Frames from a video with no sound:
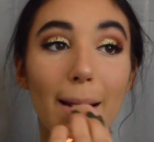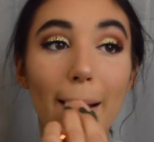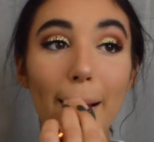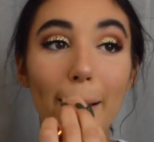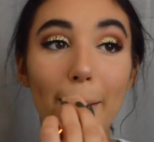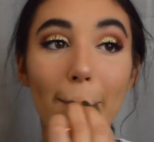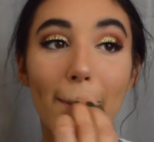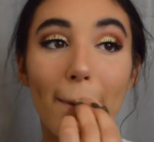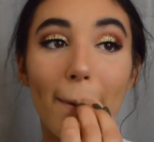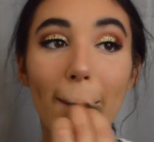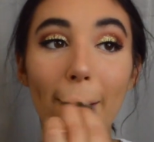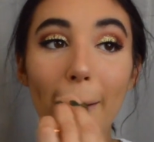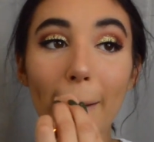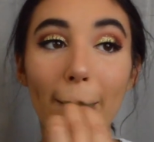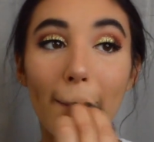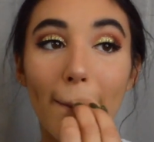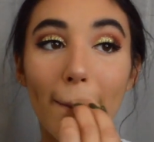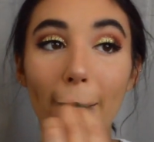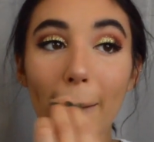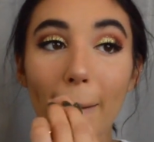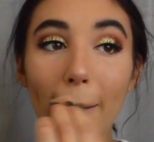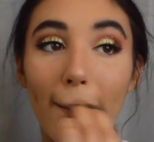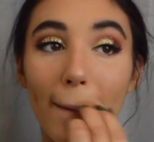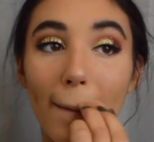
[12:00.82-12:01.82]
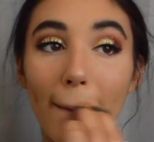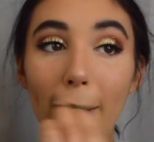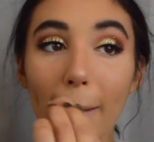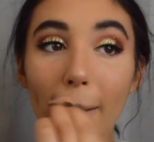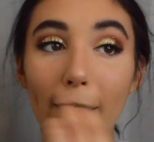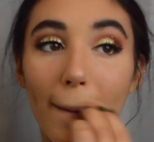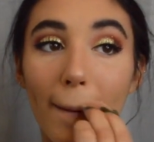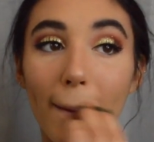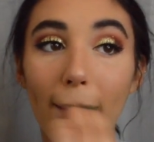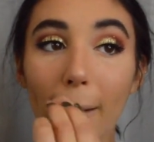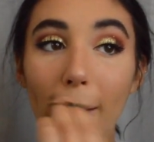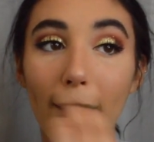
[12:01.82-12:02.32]
and I put it right
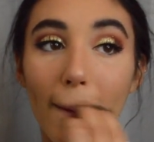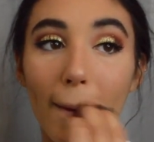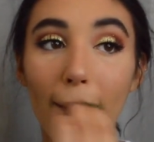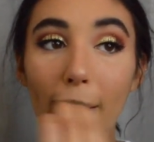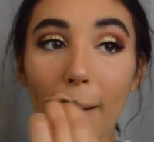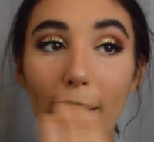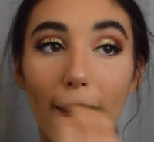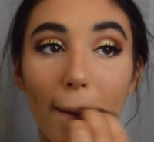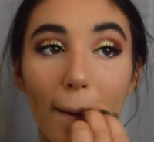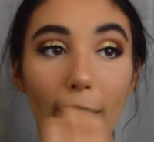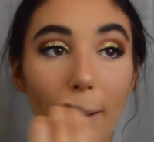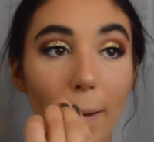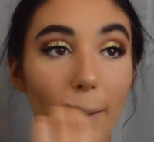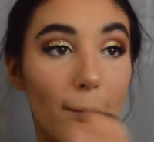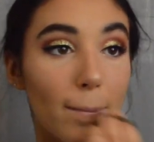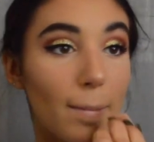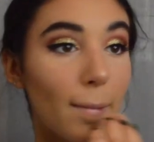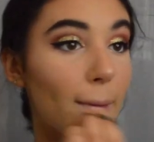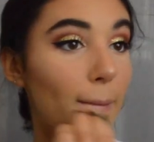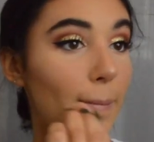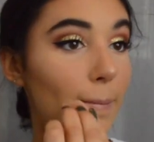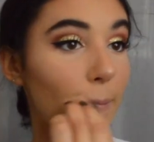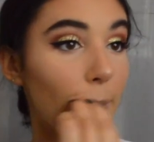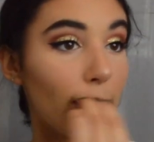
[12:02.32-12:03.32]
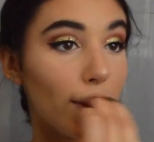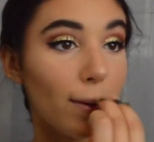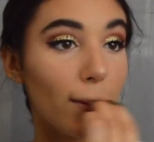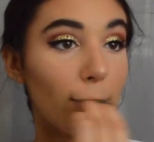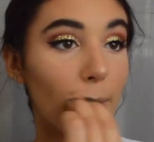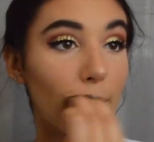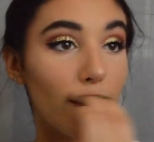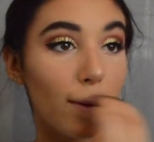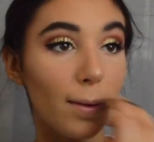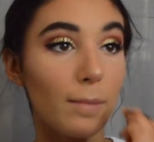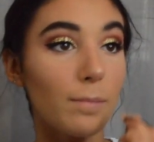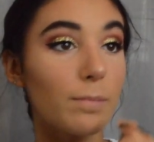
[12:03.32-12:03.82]
above my
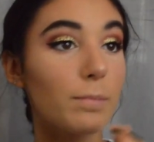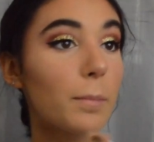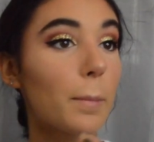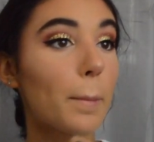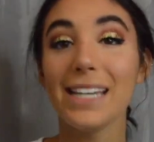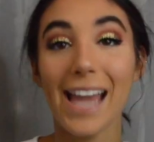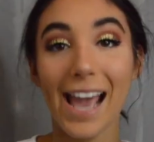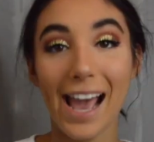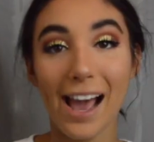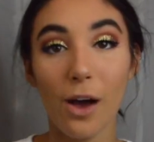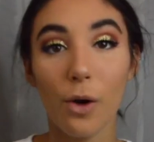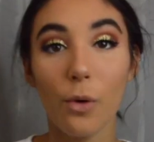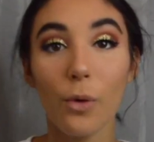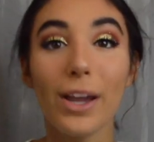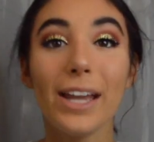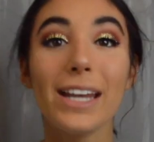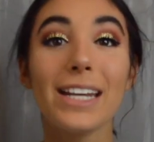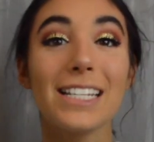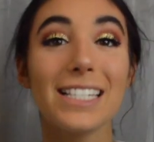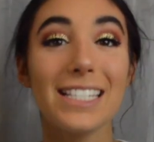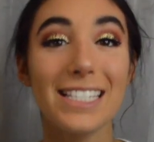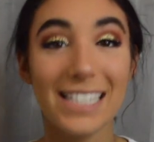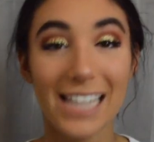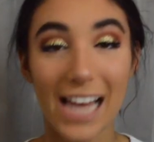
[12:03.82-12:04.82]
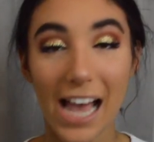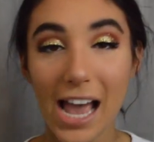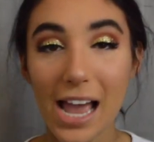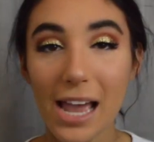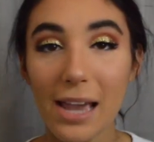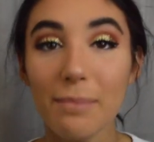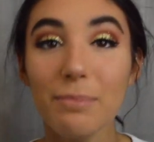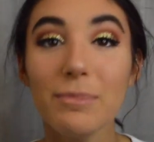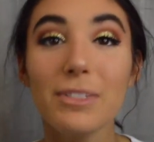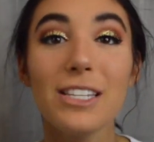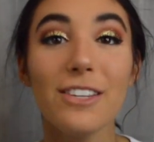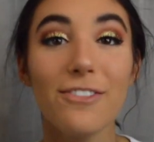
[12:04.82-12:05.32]
lip. Now it is
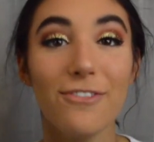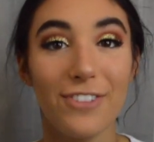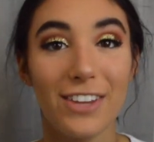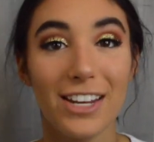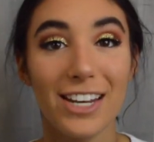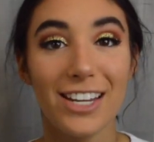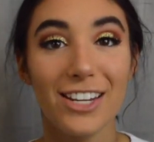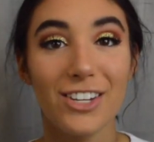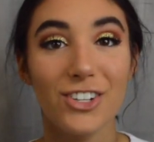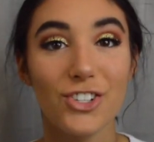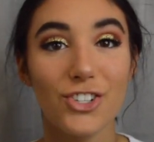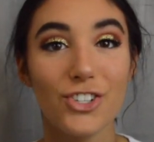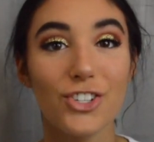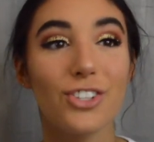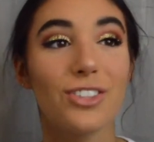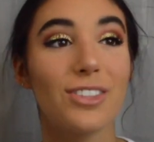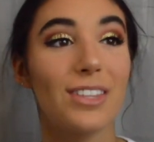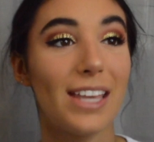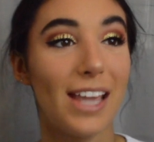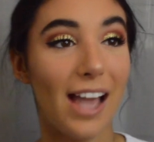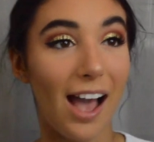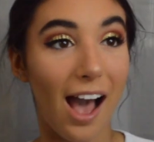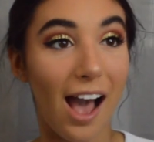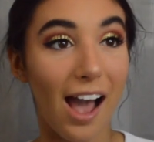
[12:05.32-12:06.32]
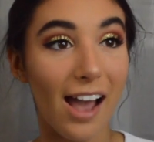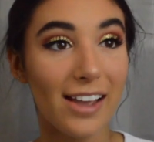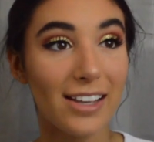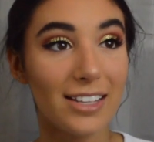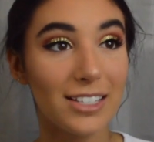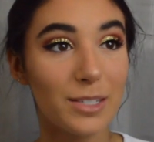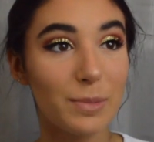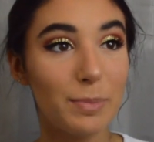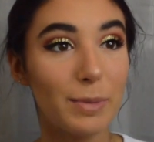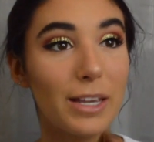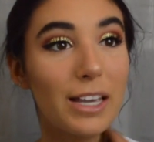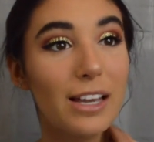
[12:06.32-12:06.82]
time to finish the
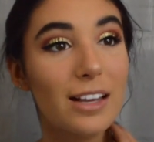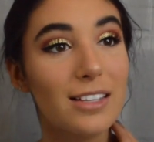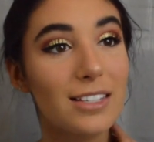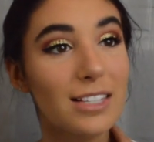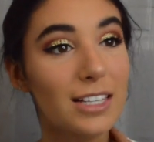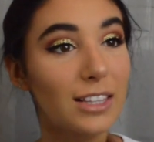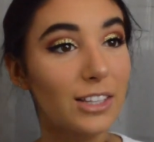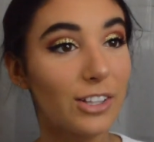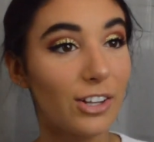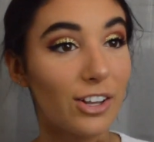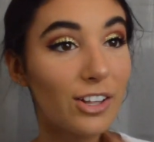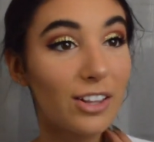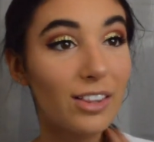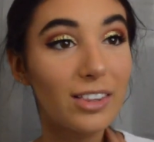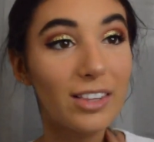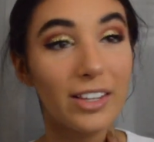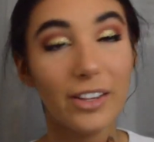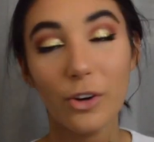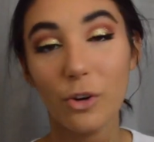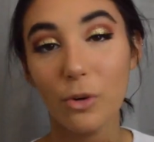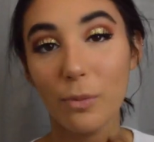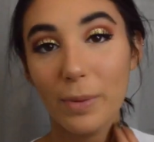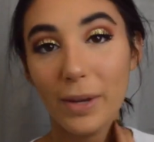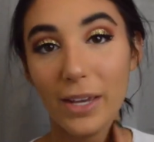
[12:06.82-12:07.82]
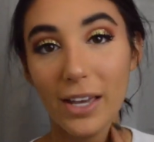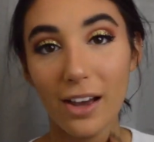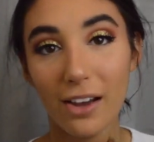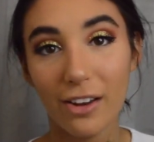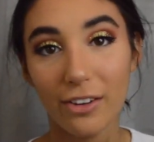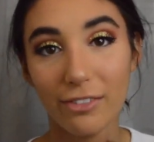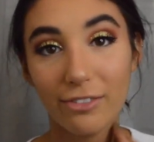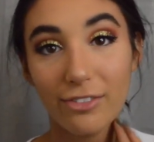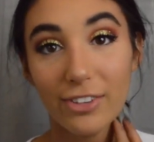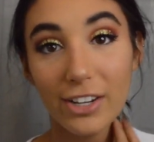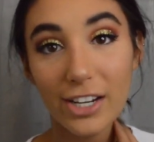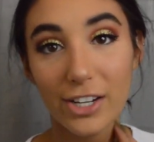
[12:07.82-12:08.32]
eyes because I look a little bit
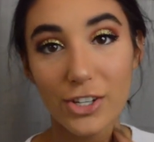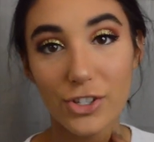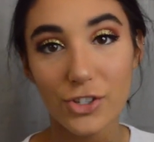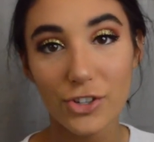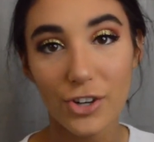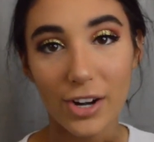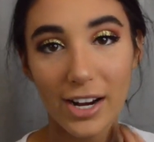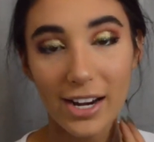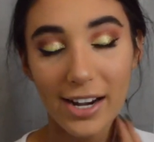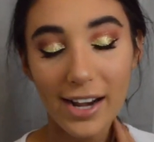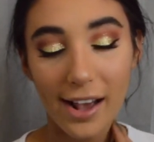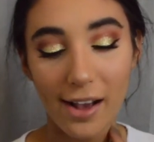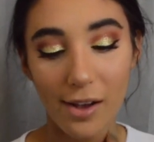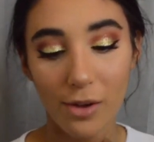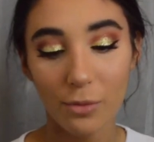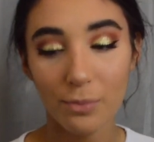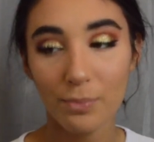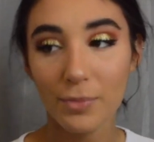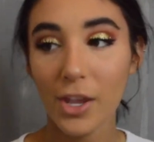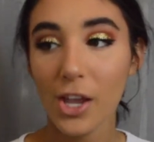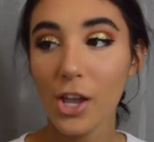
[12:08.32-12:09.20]
unfinished right now.